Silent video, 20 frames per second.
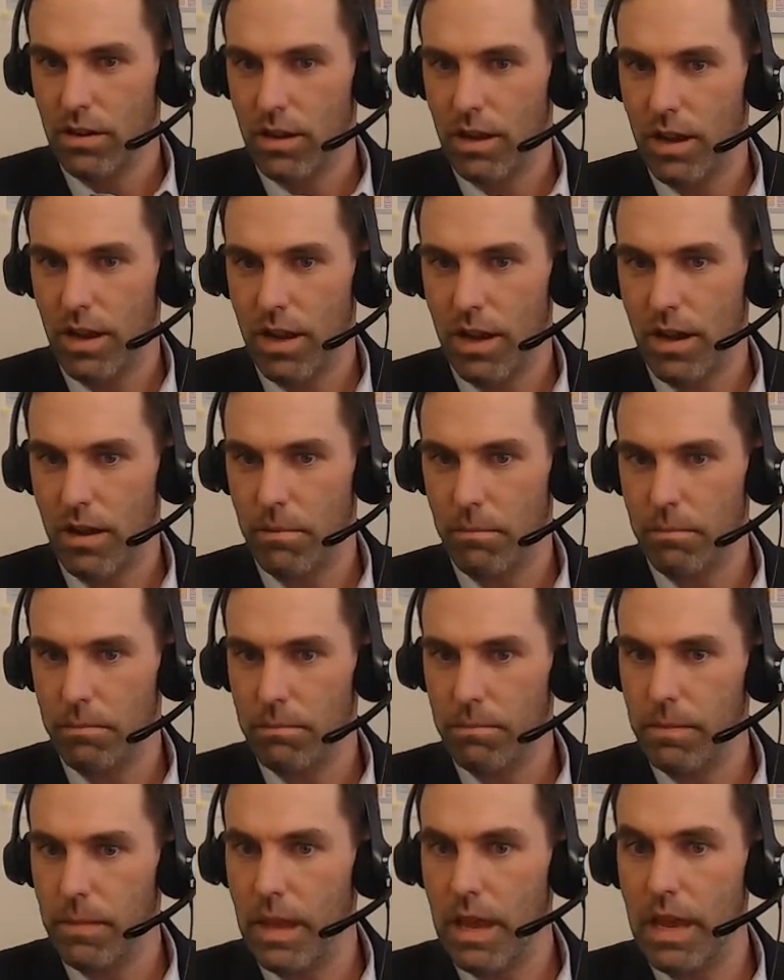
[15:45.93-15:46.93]
and
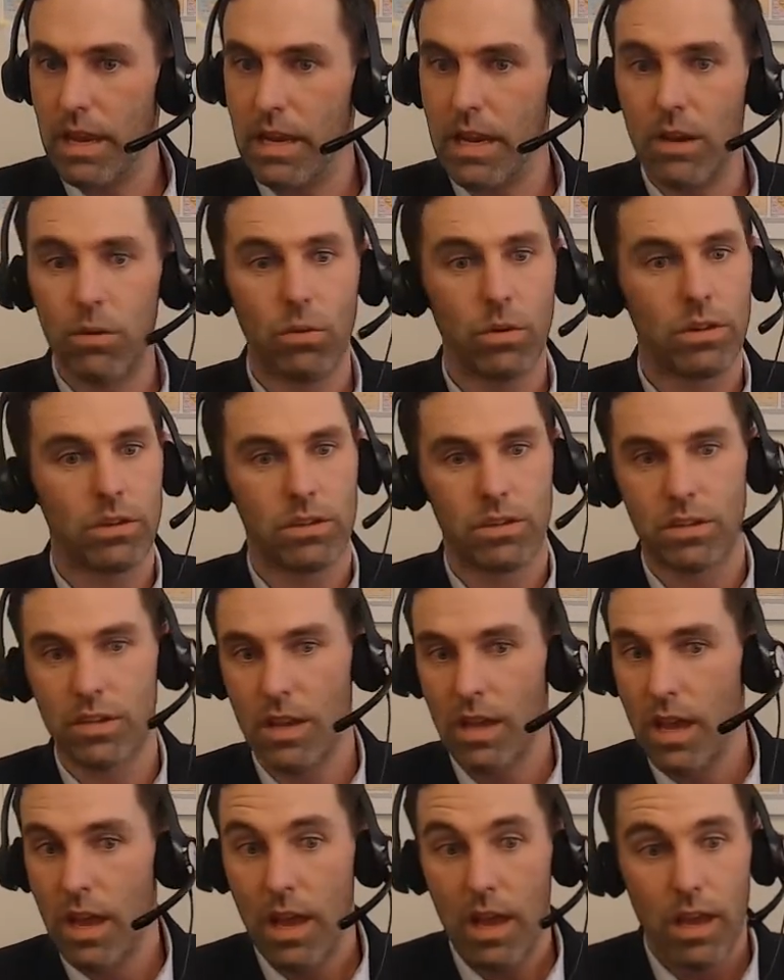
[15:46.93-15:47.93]
it was
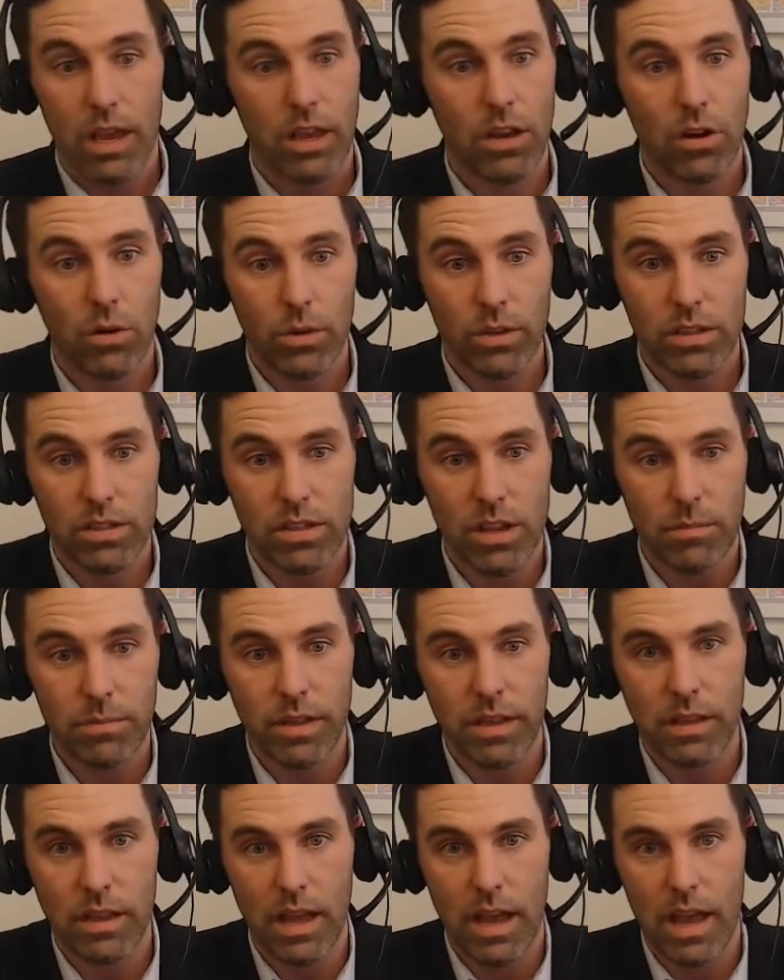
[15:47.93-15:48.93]
it's
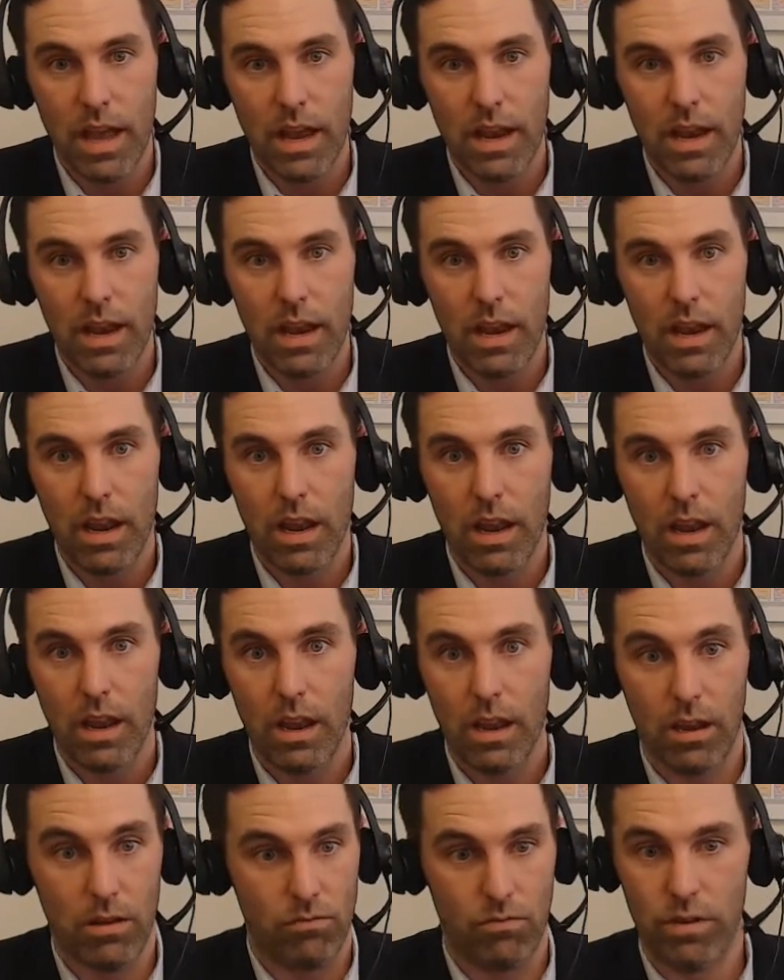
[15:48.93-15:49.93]
something that
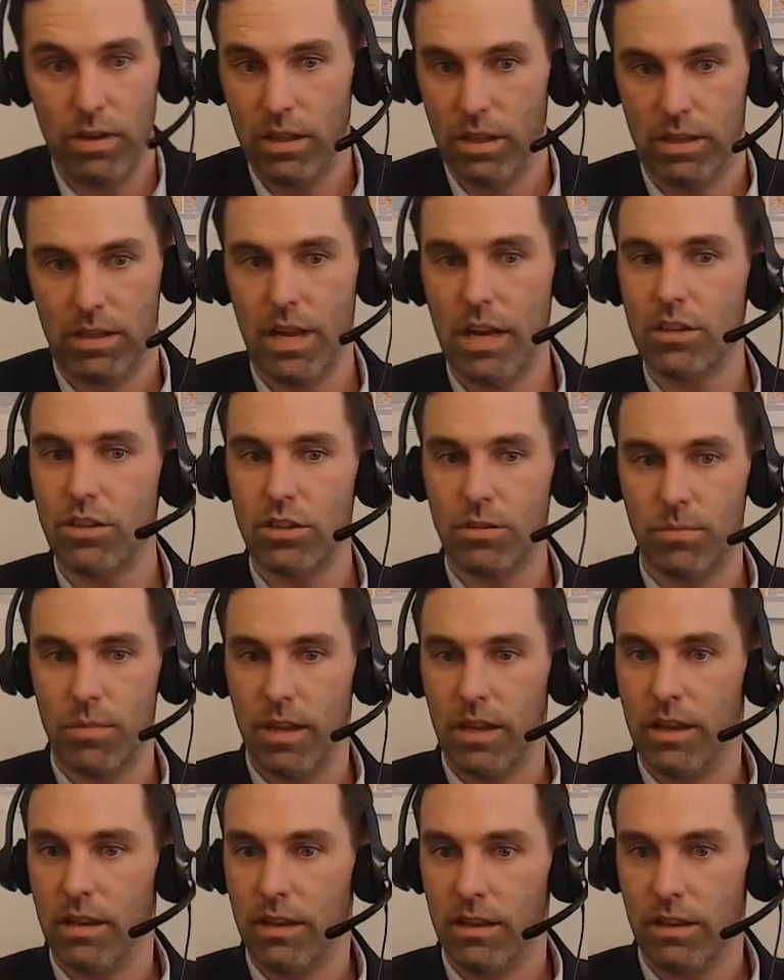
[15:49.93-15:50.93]
it really touched
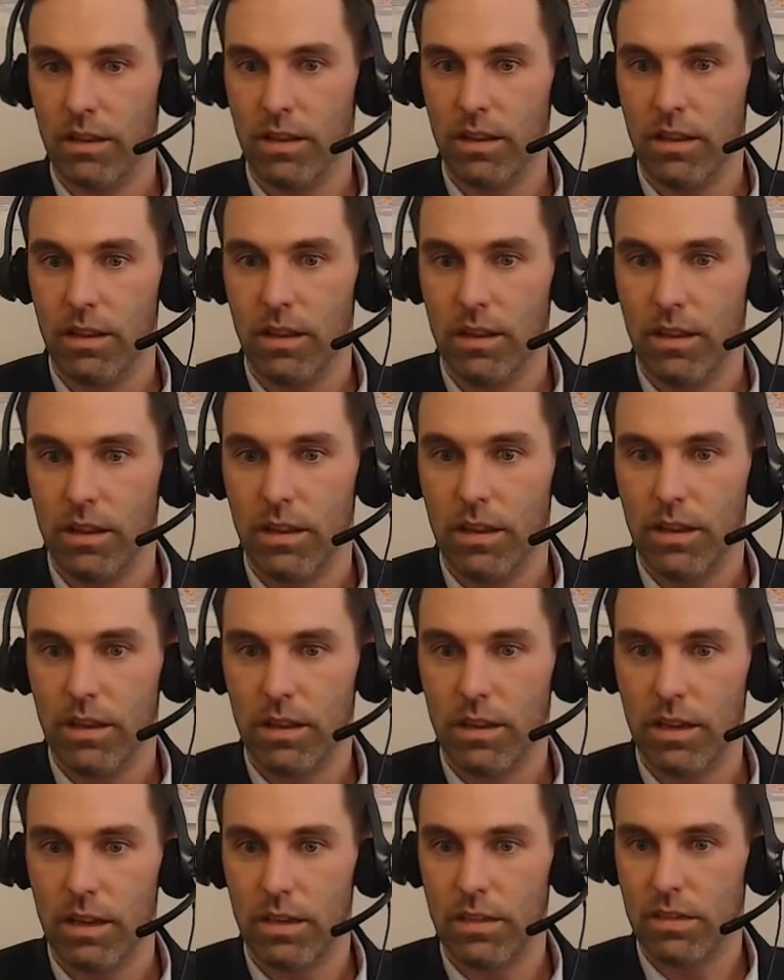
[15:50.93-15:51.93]
me
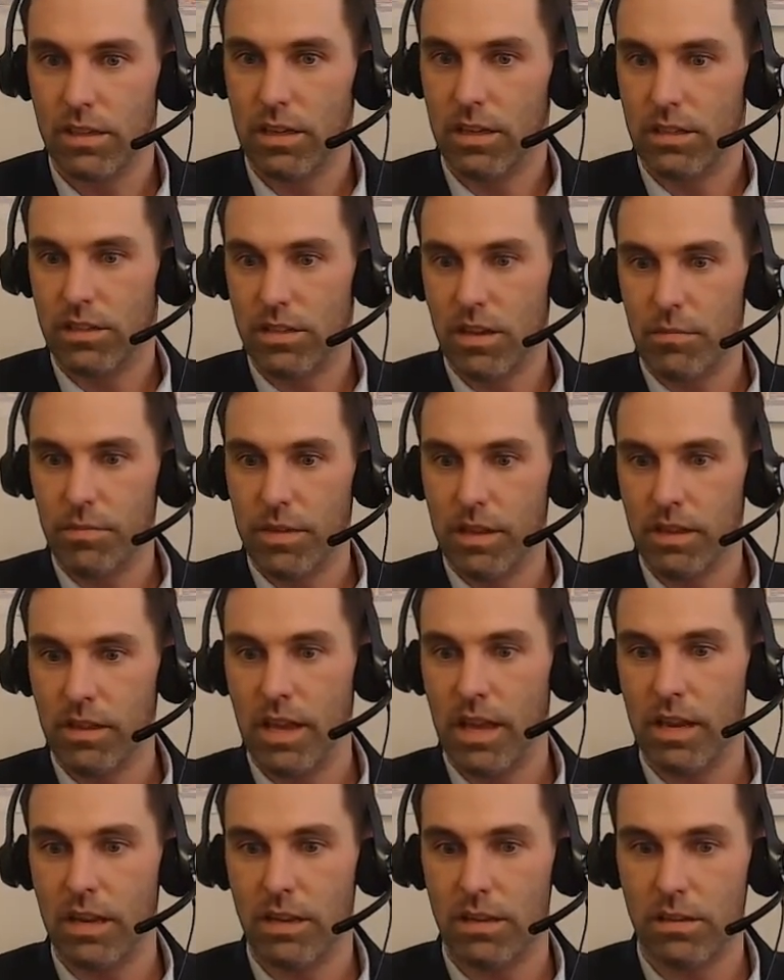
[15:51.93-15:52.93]
because it's something
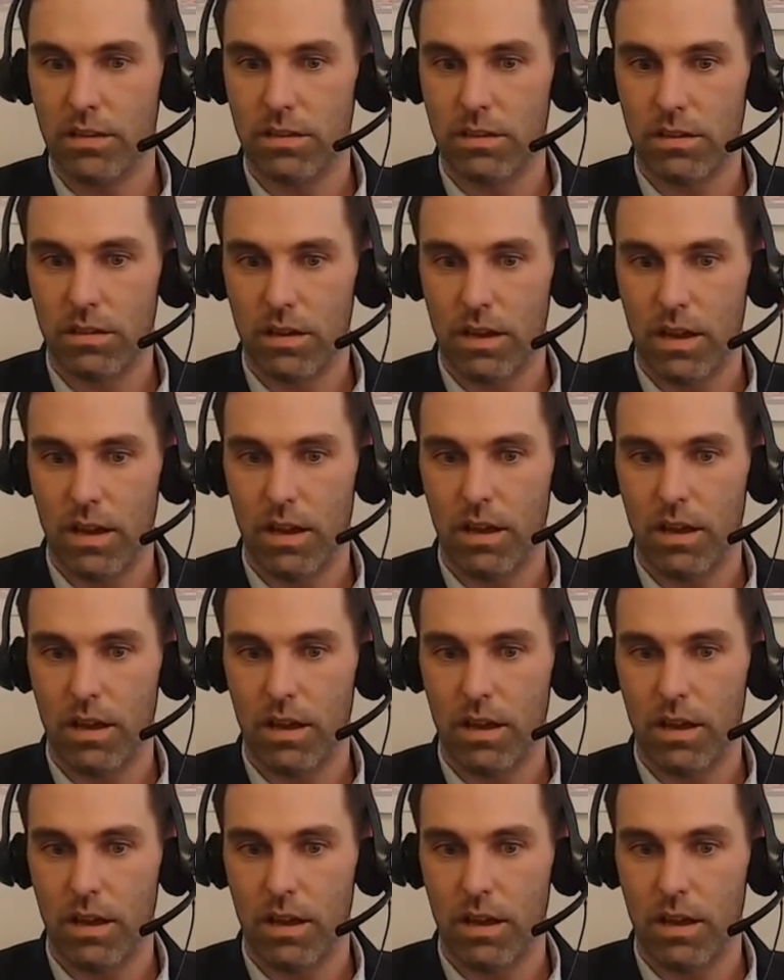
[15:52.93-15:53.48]
that is